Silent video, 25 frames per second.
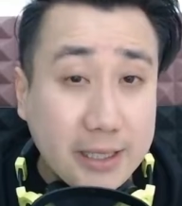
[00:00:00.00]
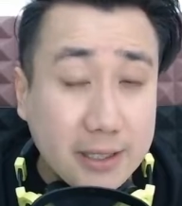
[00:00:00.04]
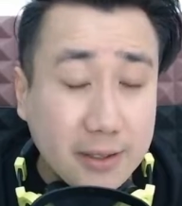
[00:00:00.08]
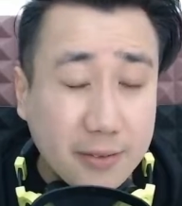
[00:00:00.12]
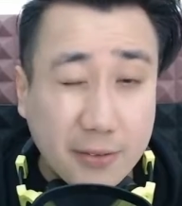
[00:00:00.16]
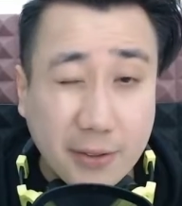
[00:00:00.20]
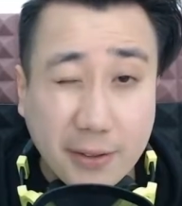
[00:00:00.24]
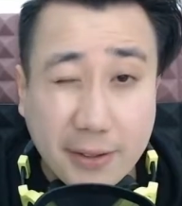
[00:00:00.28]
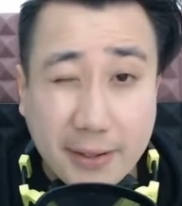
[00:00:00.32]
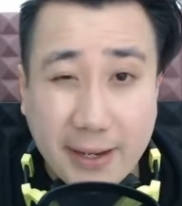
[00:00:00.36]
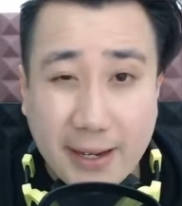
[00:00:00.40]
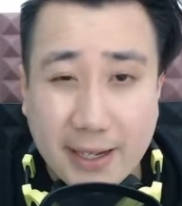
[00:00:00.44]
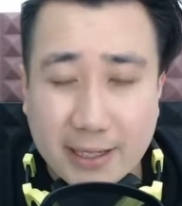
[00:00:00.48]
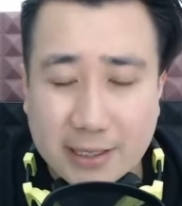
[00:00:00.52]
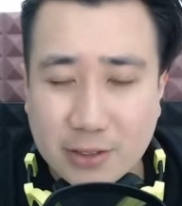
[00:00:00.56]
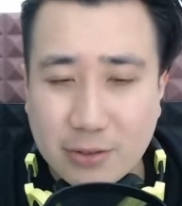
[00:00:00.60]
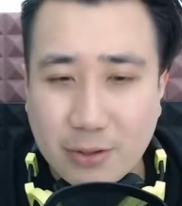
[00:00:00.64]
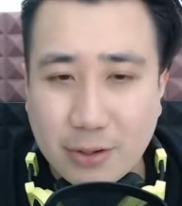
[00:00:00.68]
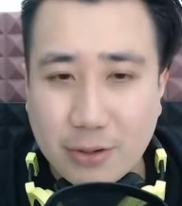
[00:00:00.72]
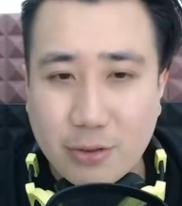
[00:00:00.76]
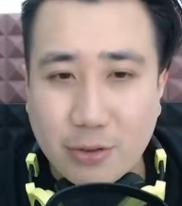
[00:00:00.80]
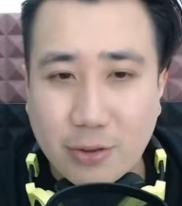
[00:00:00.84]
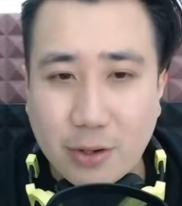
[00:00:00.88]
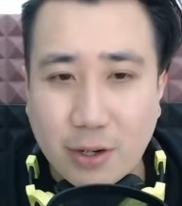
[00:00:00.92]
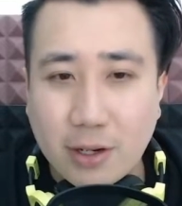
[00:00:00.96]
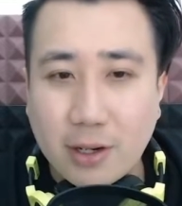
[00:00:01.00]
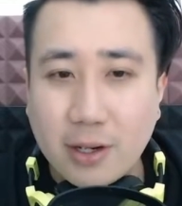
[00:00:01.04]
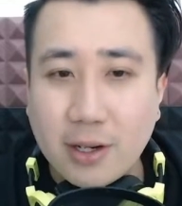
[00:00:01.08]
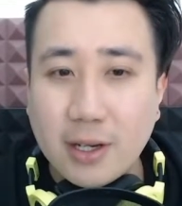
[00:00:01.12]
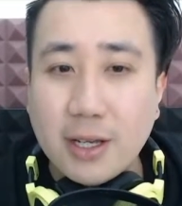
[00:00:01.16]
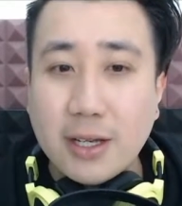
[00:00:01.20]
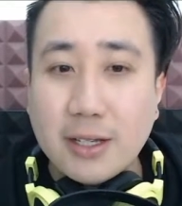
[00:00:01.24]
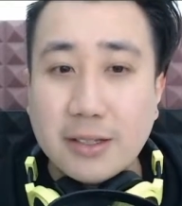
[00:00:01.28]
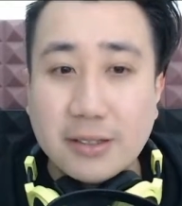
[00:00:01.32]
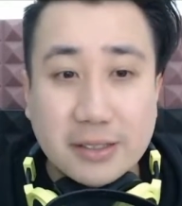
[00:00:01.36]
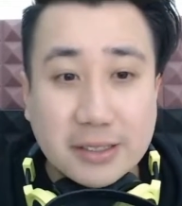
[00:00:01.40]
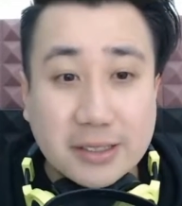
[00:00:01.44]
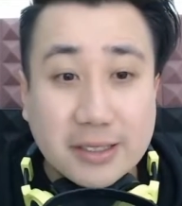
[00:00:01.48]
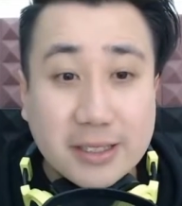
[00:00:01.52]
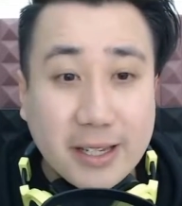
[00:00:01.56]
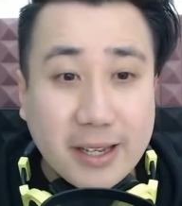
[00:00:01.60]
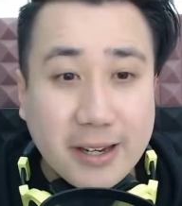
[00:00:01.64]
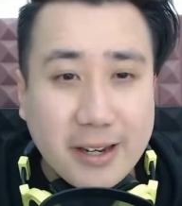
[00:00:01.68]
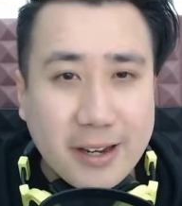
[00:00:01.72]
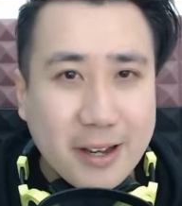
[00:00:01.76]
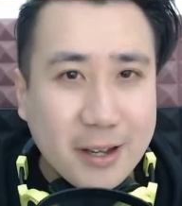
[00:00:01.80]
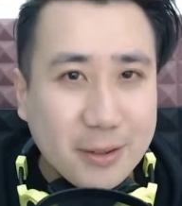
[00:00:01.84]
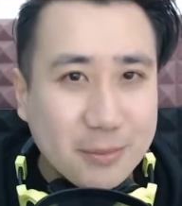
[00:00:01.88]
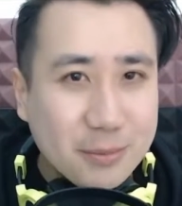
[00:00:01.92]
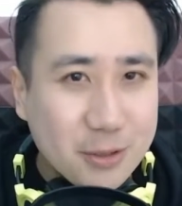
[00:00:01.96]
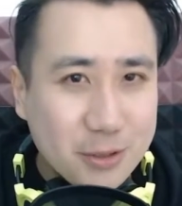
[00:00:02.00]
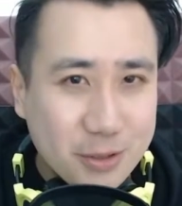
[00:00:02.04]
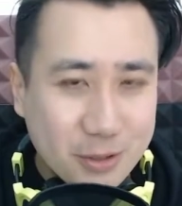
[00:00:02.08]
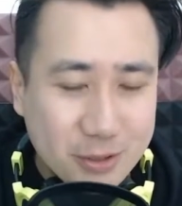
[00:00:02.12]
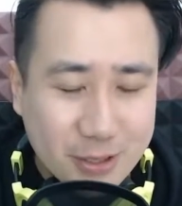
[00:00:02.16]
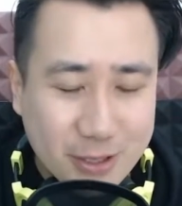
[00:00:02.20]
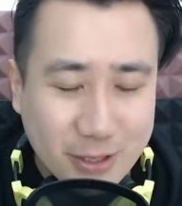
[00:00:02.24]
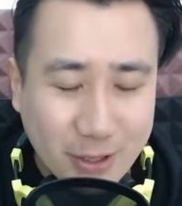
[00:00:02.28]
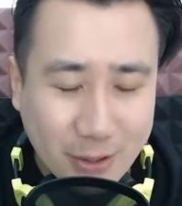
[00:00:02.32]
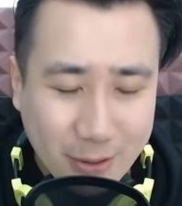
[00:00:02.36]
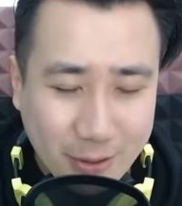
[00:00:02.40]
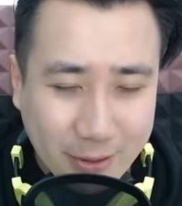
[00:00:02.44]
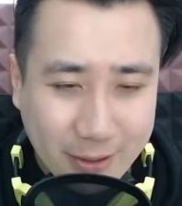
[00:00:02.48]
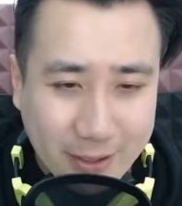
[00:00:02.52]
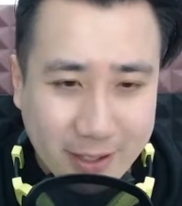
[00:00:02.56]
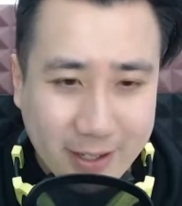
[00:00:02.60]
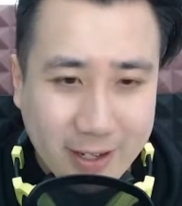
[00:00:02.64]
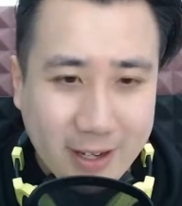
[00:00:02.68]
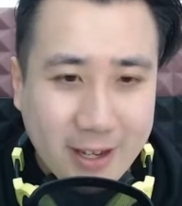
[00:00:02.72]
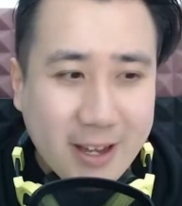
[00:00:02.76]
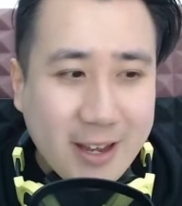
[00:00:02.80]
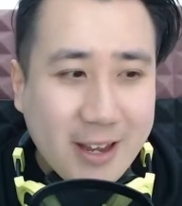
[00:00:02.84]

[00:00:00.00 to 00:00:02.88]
for the extra draw, this can help to store it.